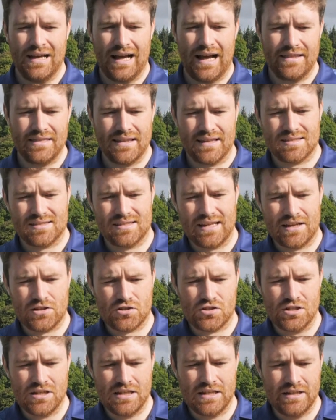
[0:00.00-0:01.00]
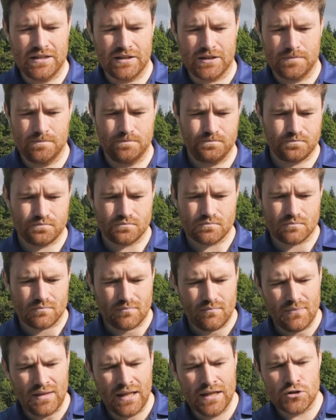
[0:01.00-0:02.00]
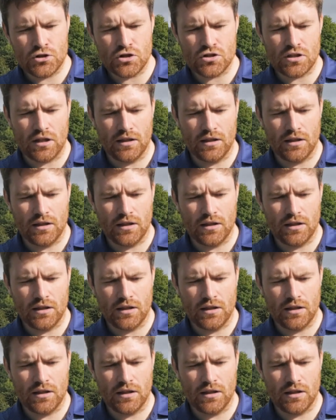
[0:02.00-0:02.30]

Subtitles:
And this section here, it just